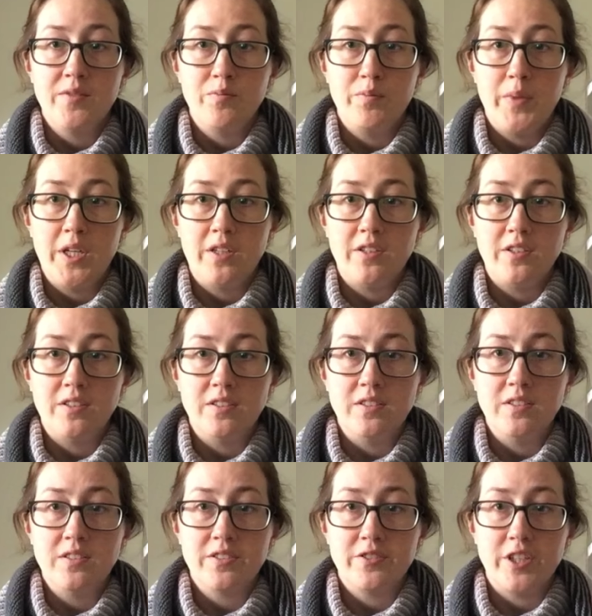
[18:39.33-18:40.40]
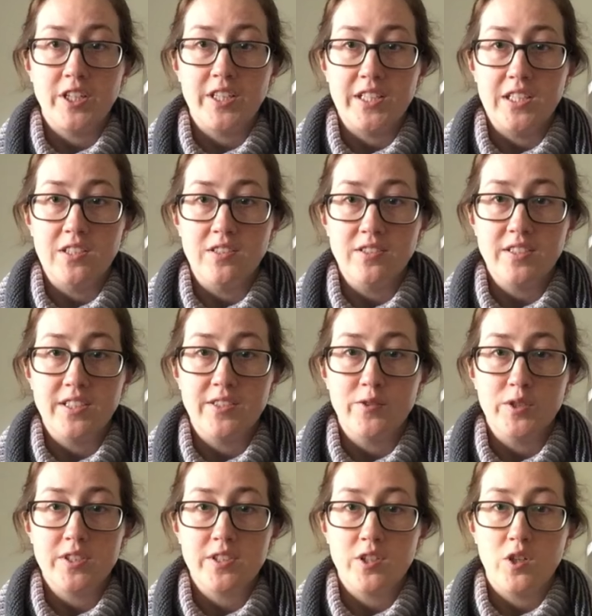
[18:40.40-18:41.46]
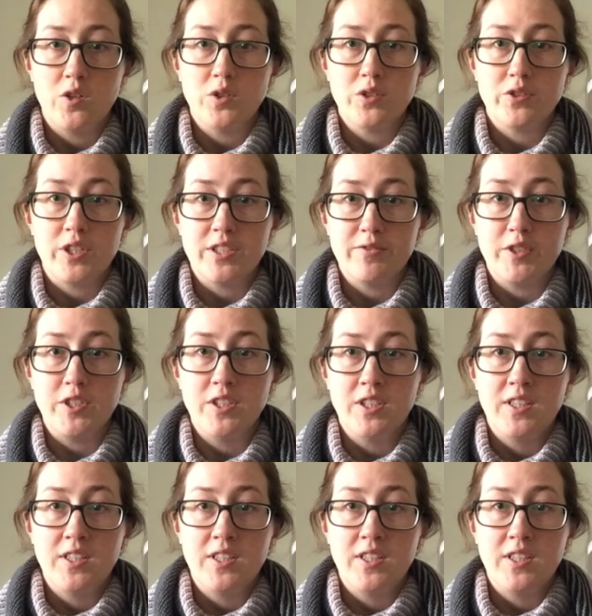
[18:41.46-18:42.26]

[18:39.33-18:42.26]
metal straight needles. It was so stressful.